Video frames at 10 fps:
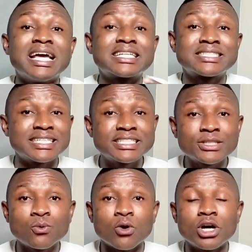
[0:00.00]

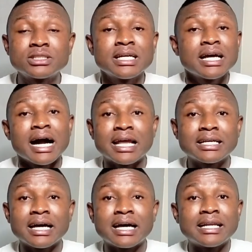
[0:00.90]
exchanging words and
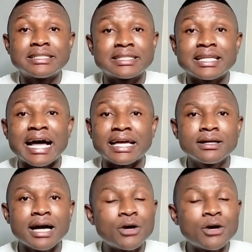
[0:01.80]
it's like,